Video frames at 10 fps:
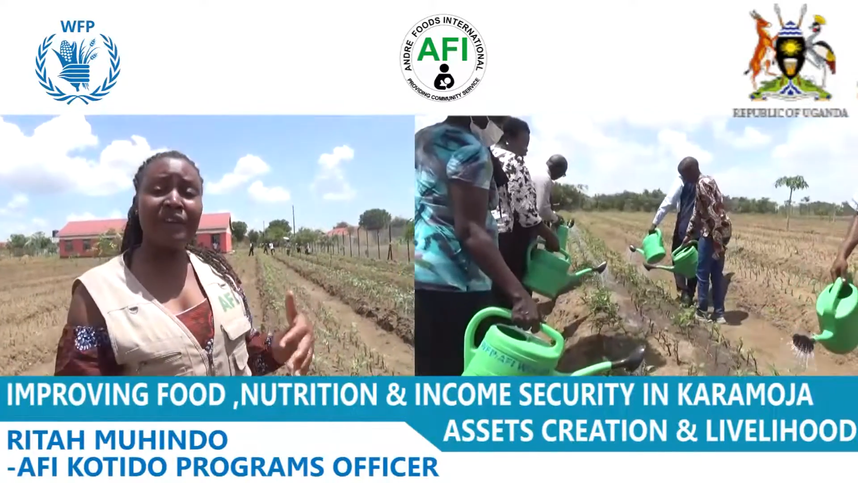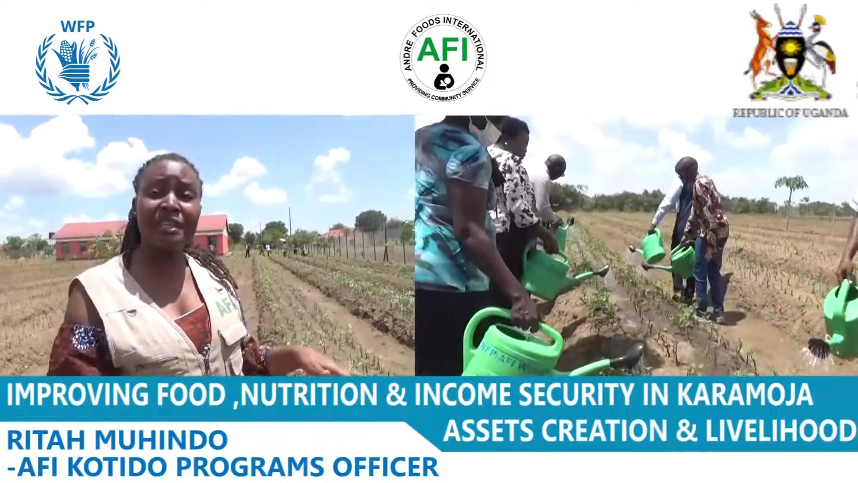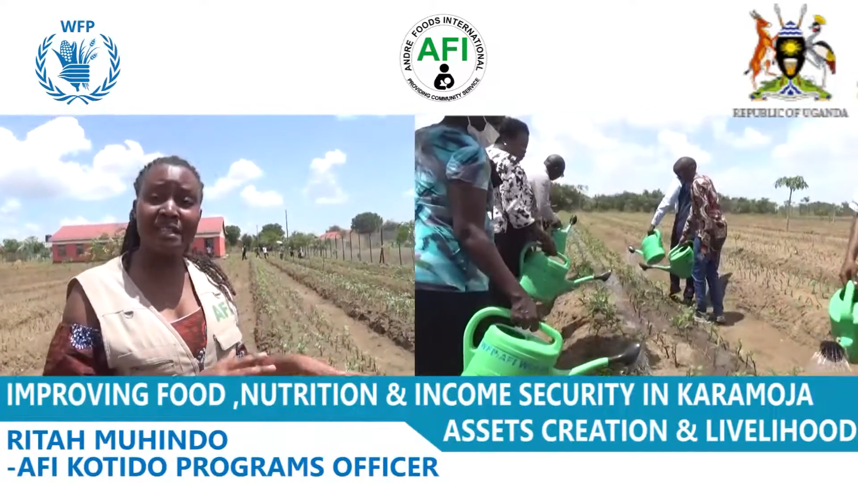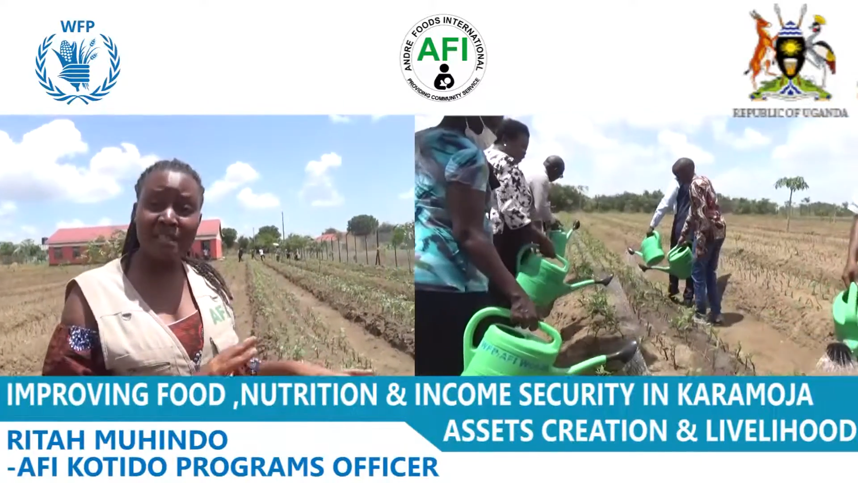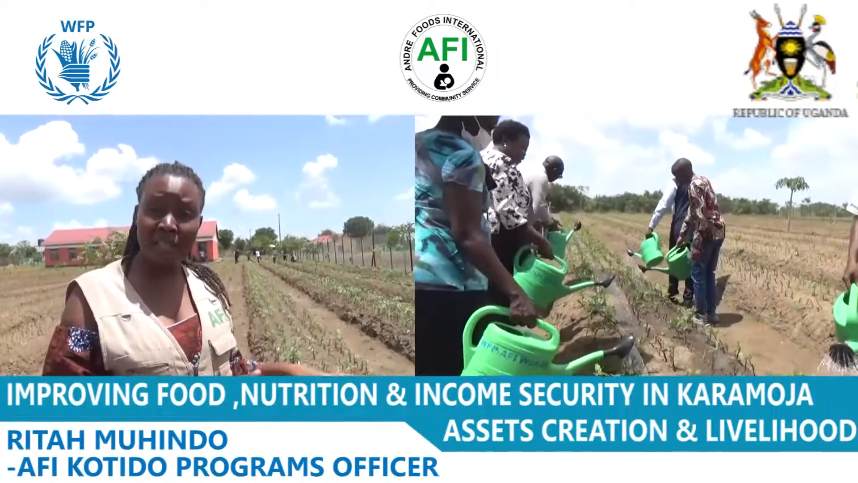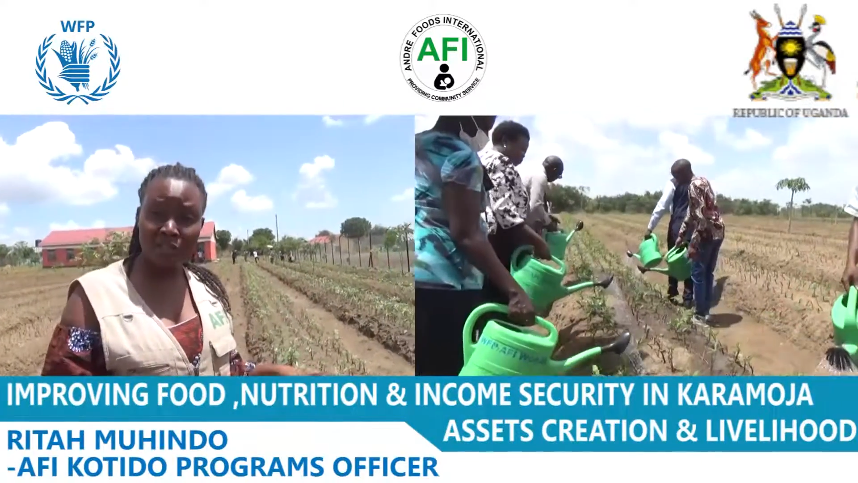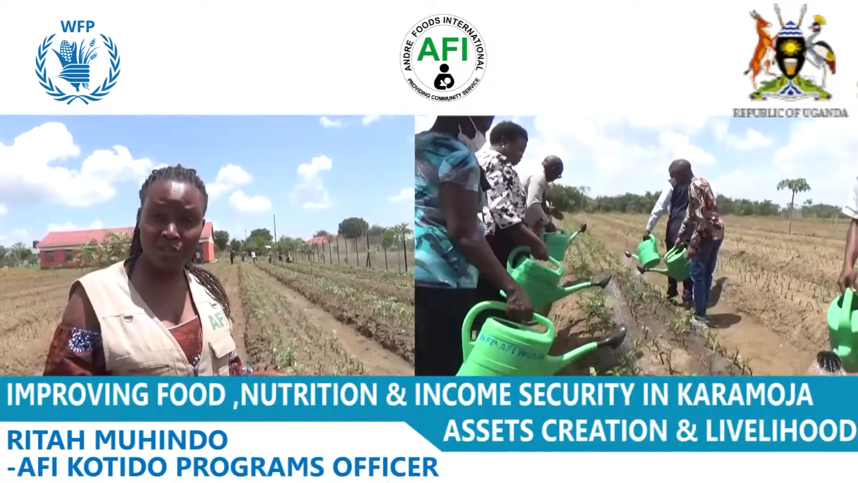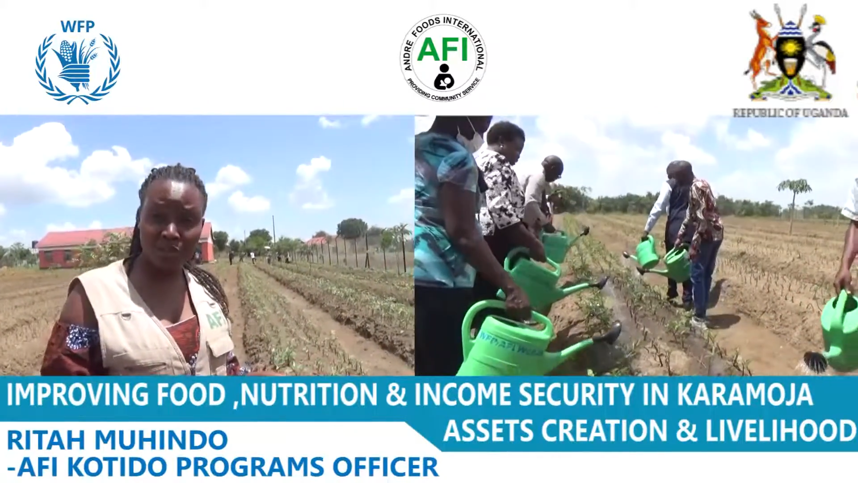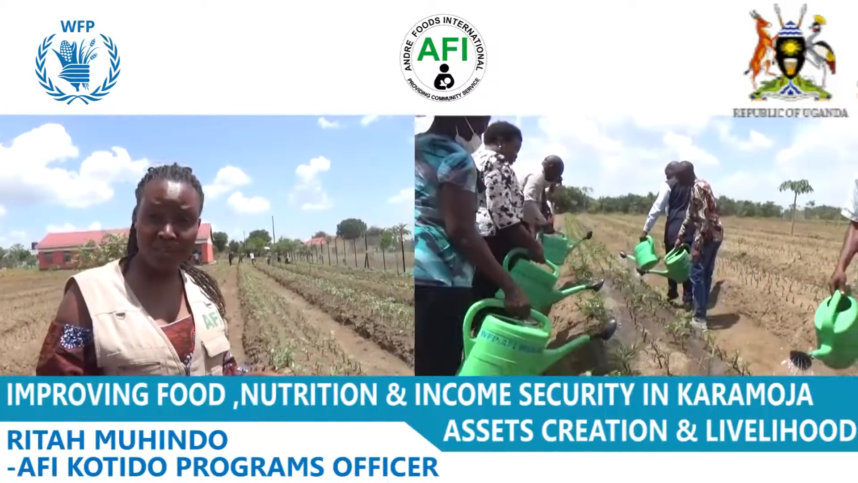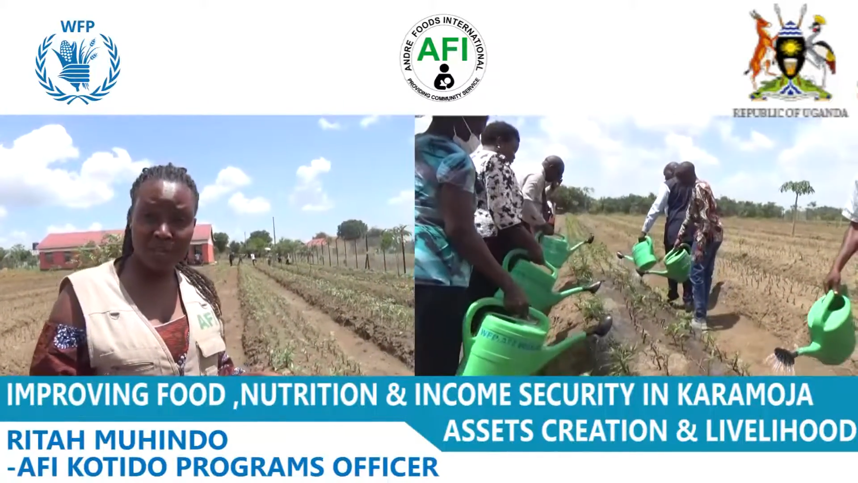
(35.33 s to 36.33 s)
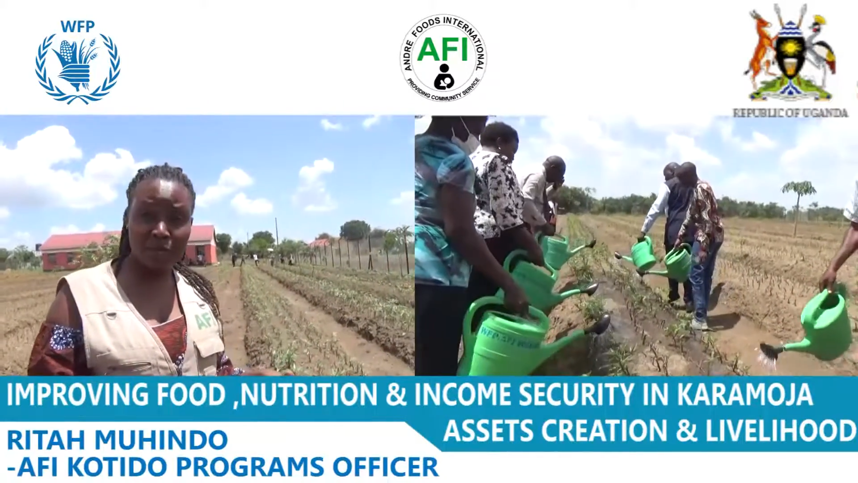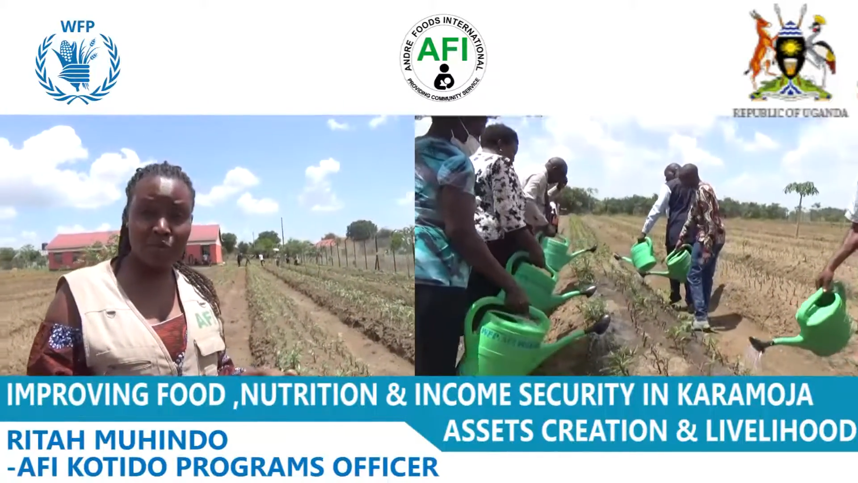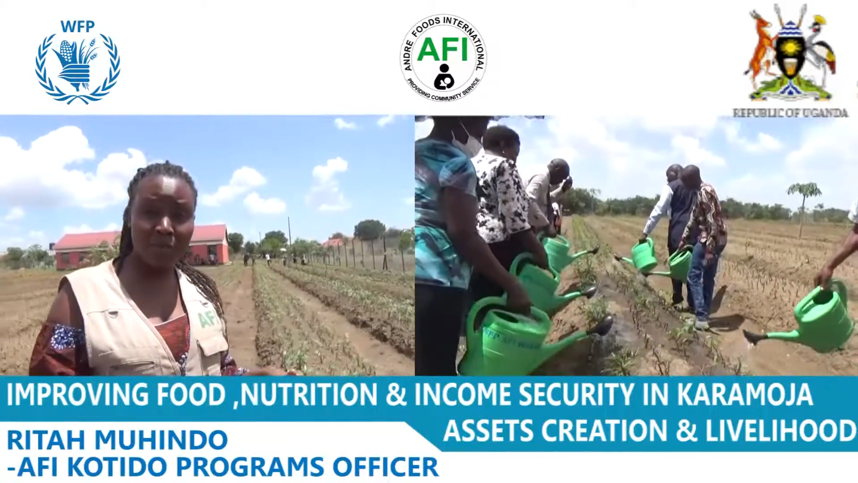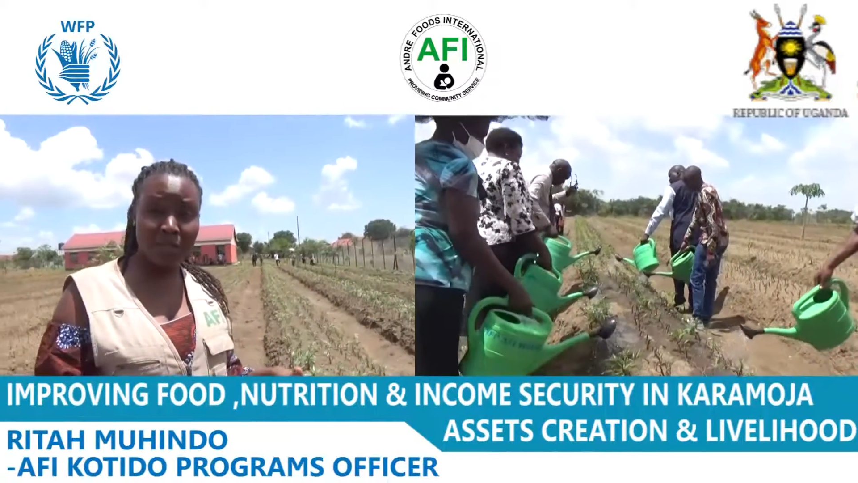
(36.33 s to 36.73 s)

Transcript: vines take short time to,